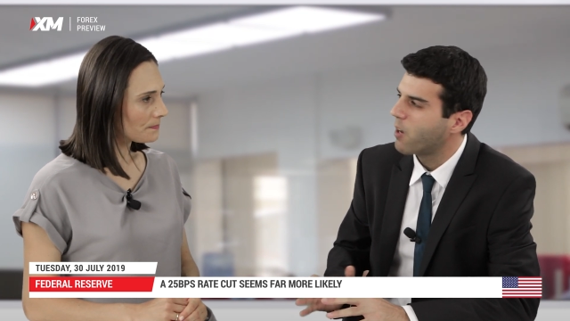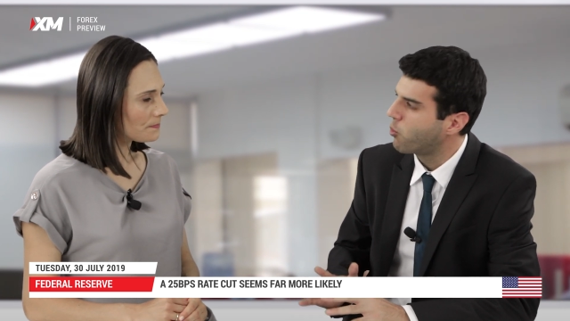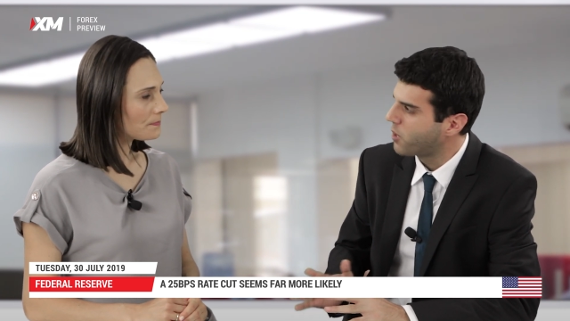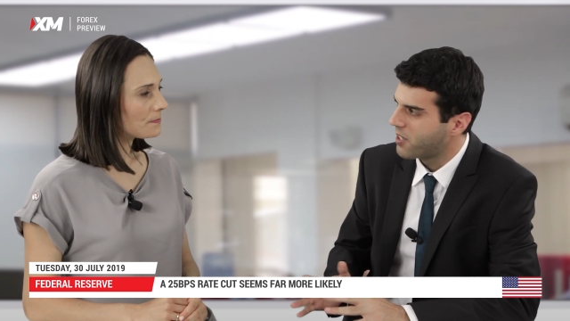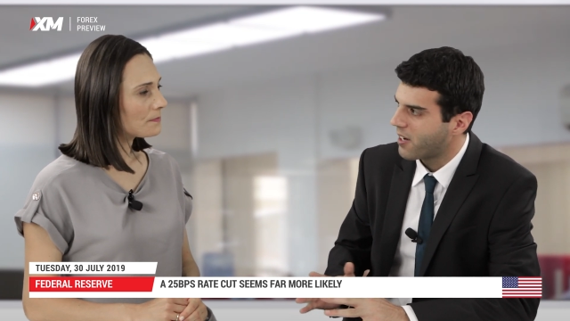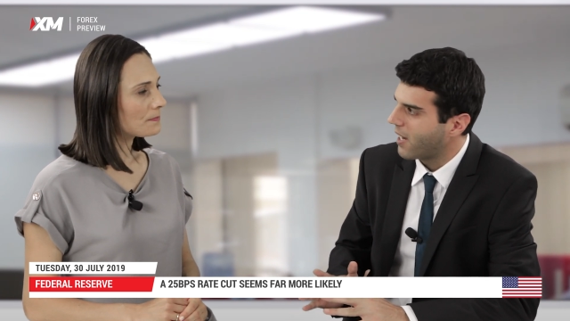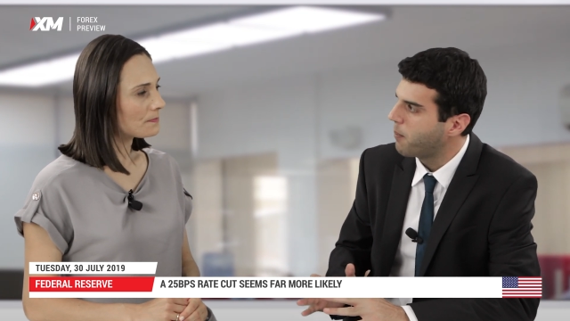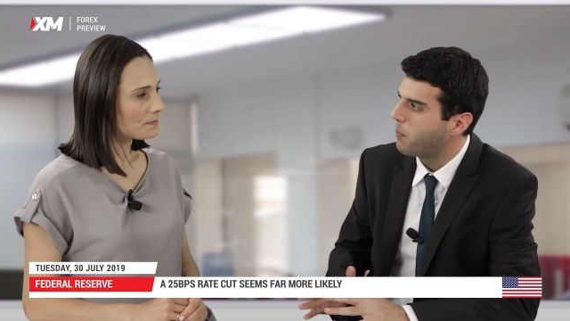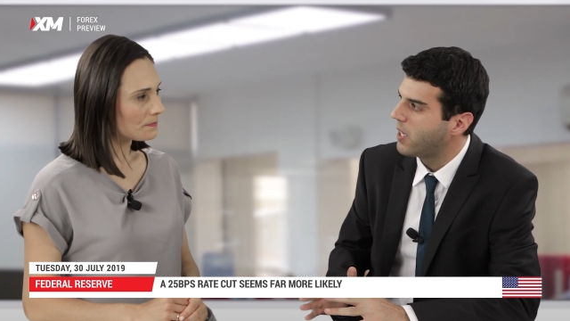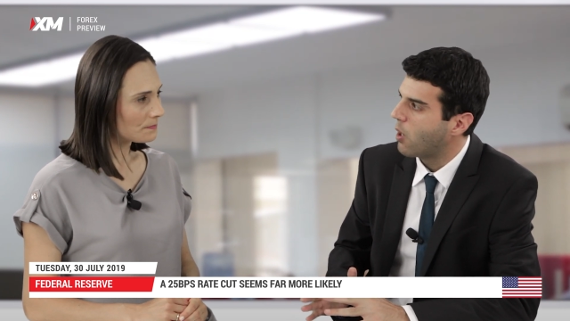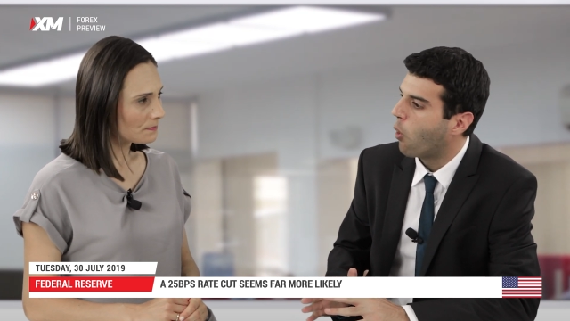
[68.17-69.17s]
Speaker 1: I wouldn't
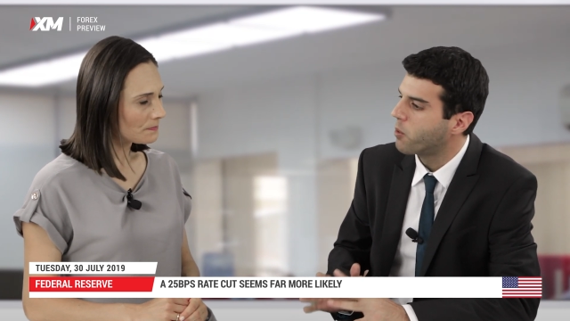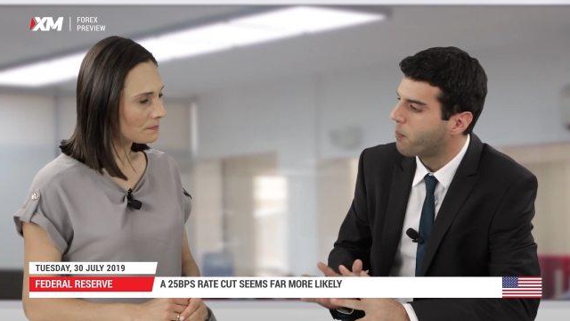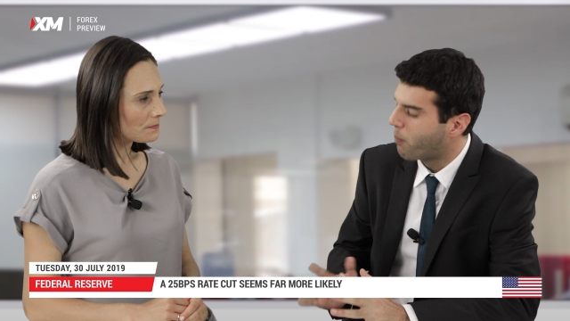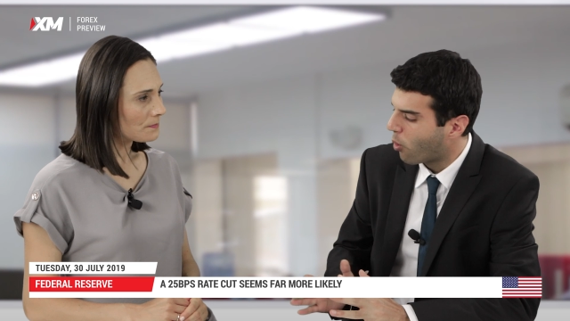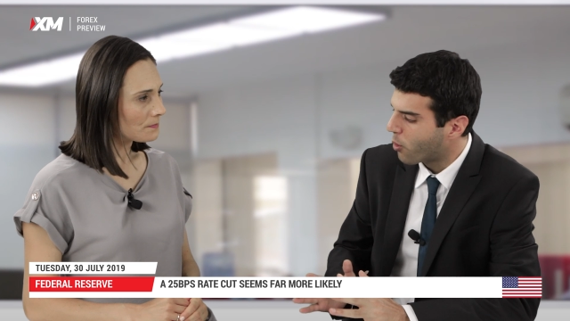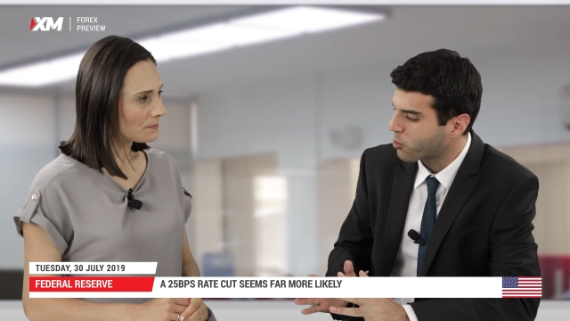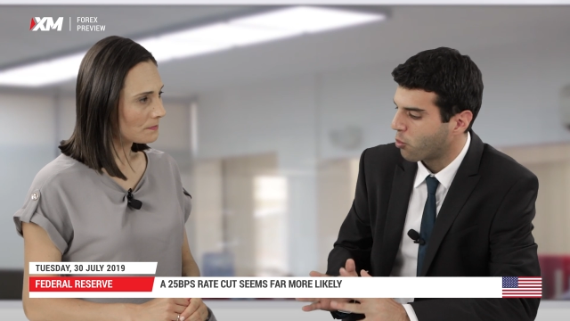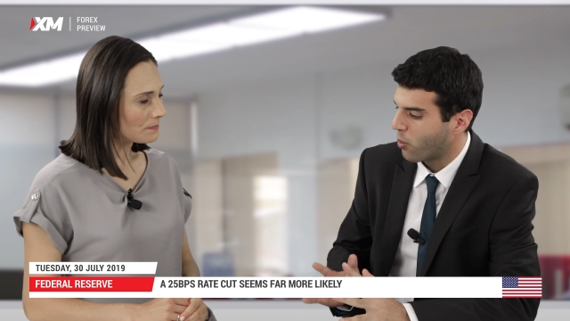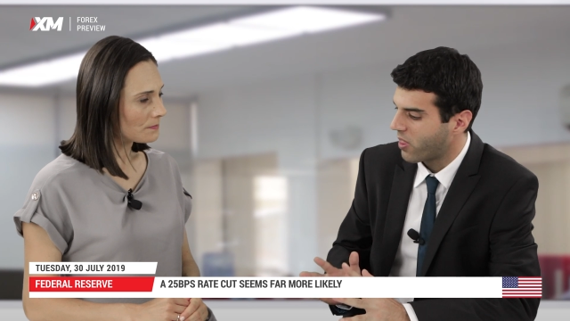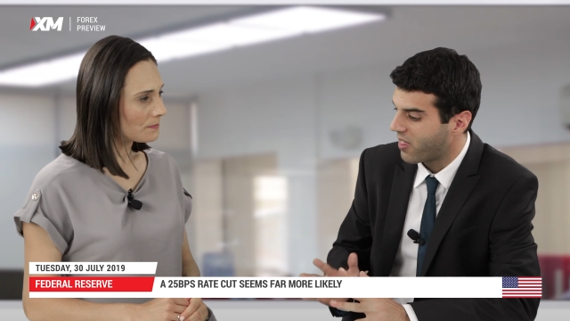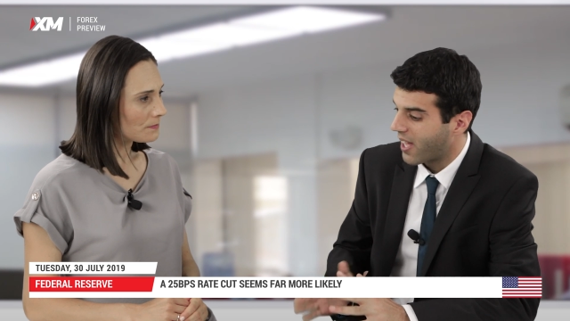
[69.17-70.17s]
really be on board
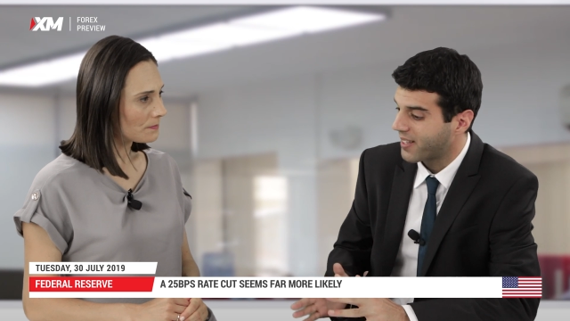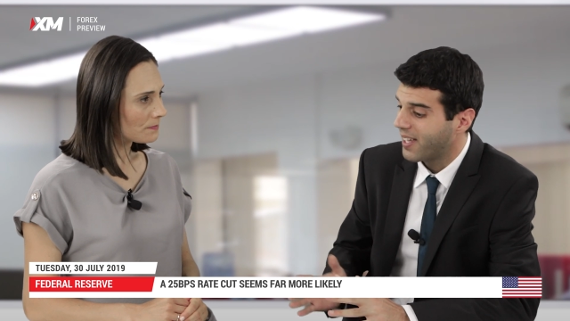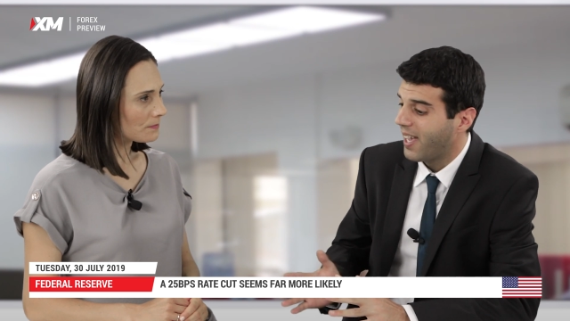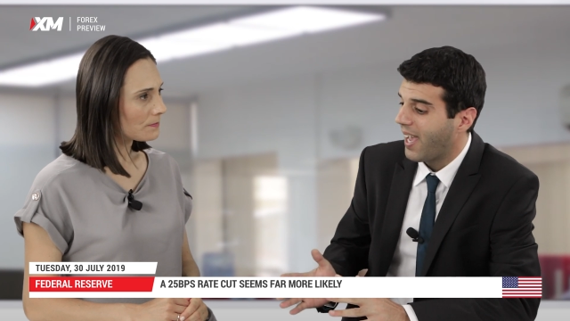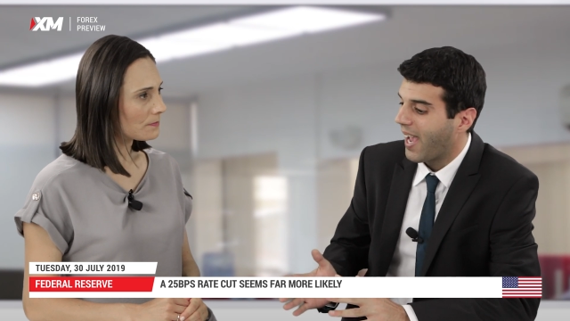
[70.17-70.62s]
with that.